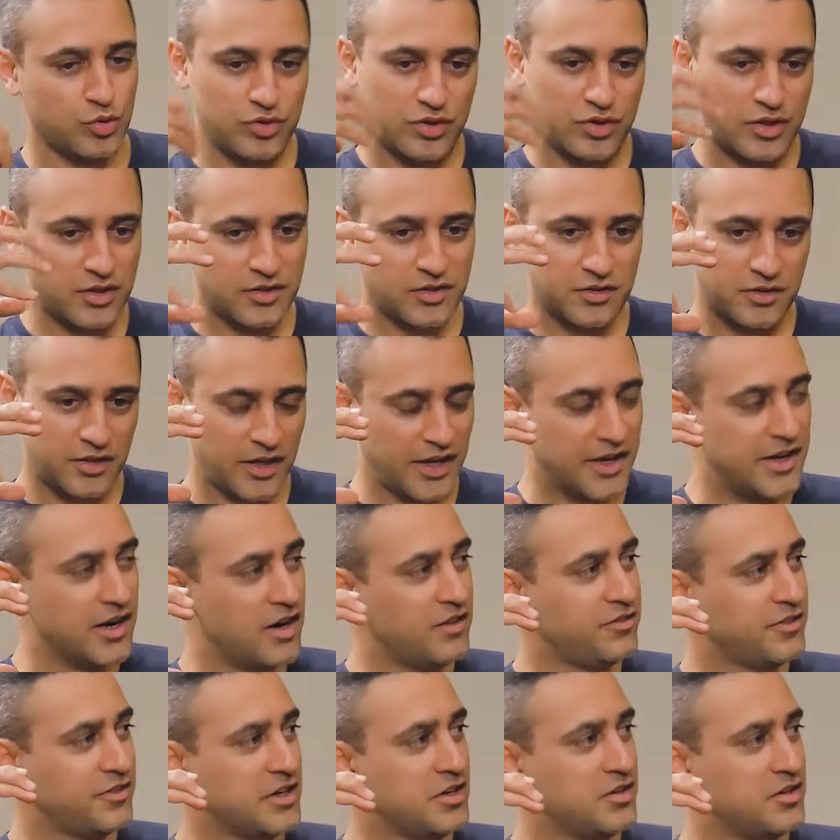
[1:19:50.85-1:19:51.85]
So
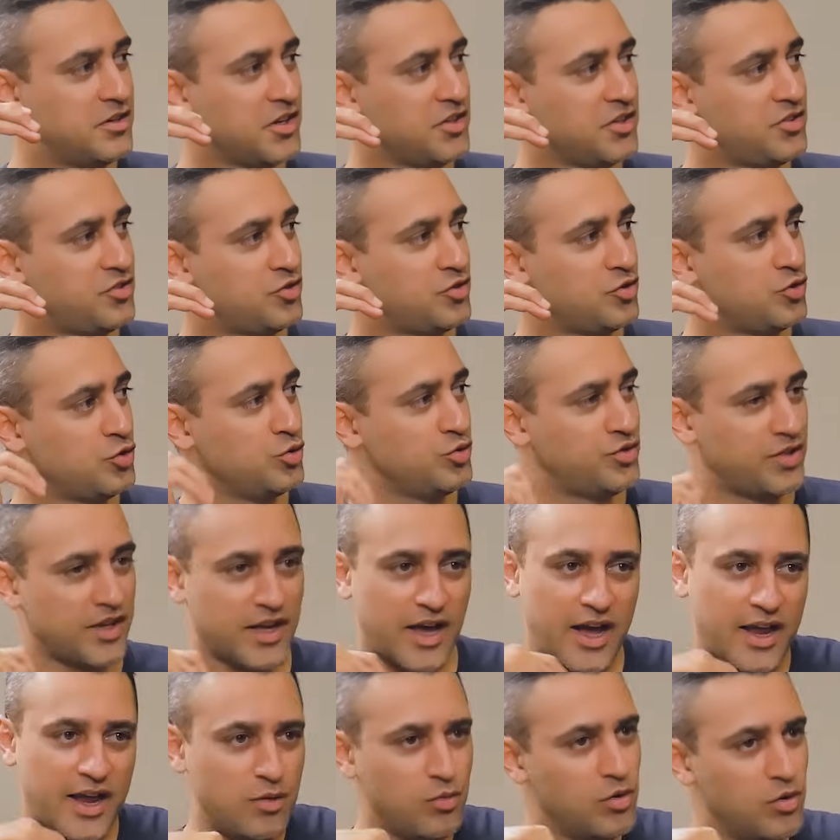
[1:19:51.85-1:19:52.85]
enough interest to
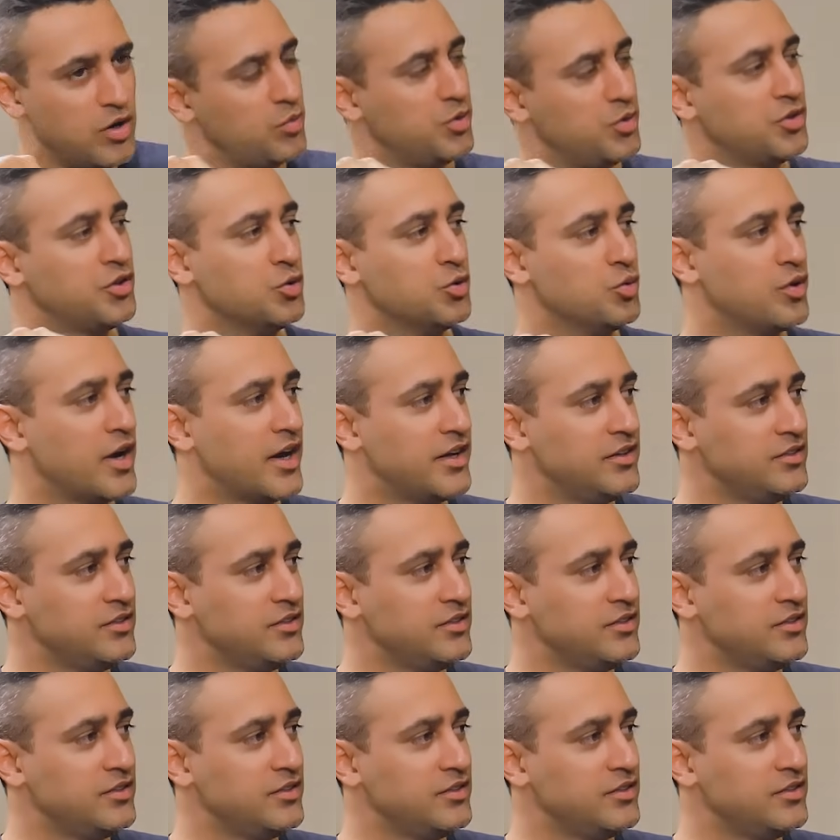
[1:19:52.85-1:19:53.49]
say I'll work with you